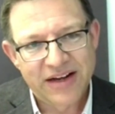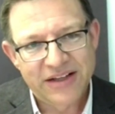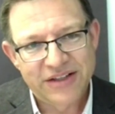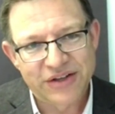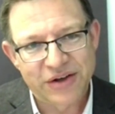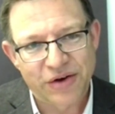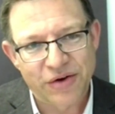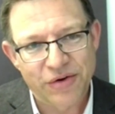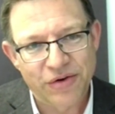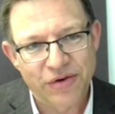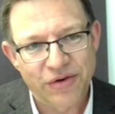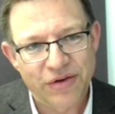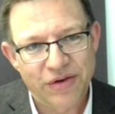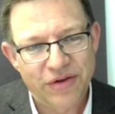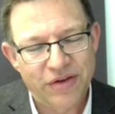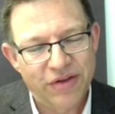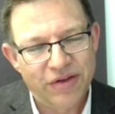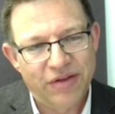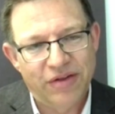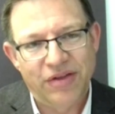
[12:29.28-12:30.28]
So
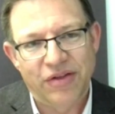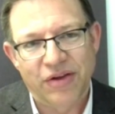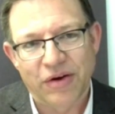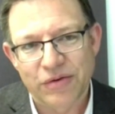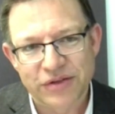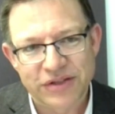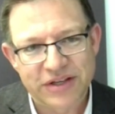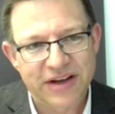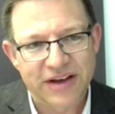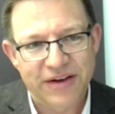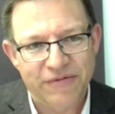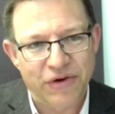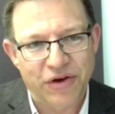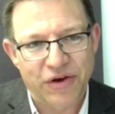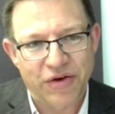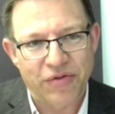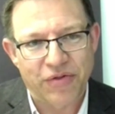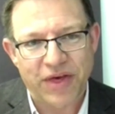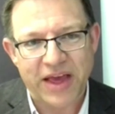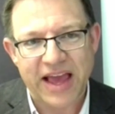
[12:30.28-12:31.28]
those, if you
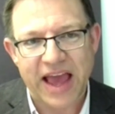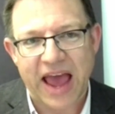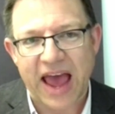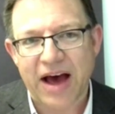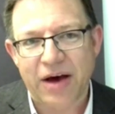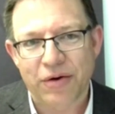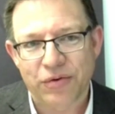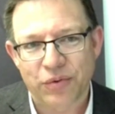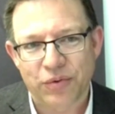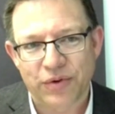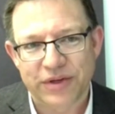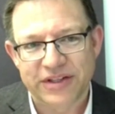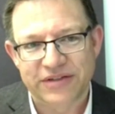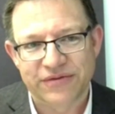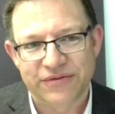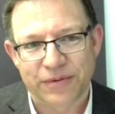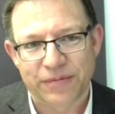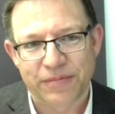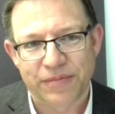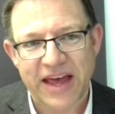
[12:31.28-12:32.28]
can think outwards
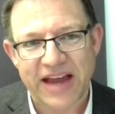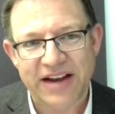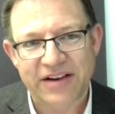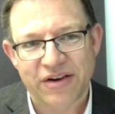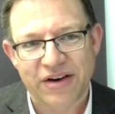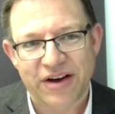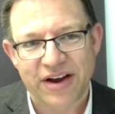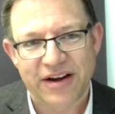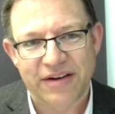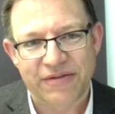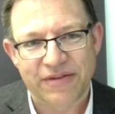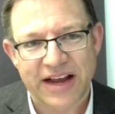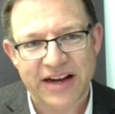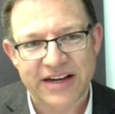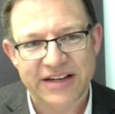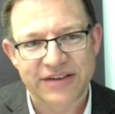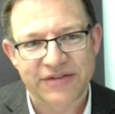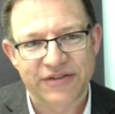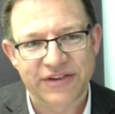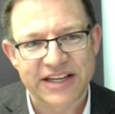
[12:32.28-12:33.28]
from that kind of
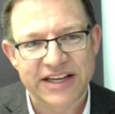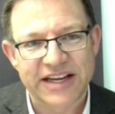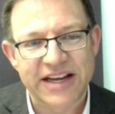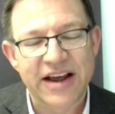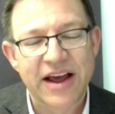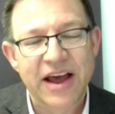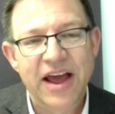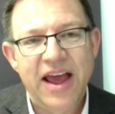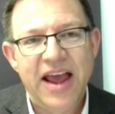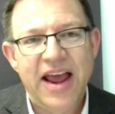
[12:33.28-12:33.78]
activity,